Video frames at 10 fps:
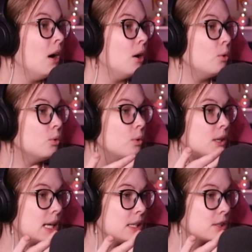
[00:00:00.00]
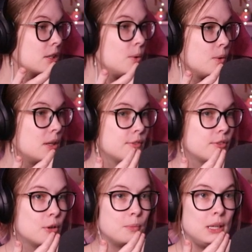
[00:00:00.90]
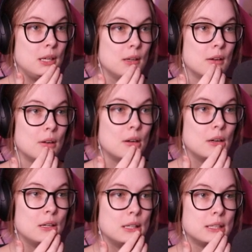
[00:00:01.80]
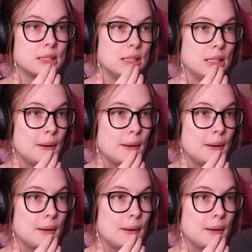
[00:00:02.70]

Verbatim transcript: Oh, he has clothing for me. Let's see.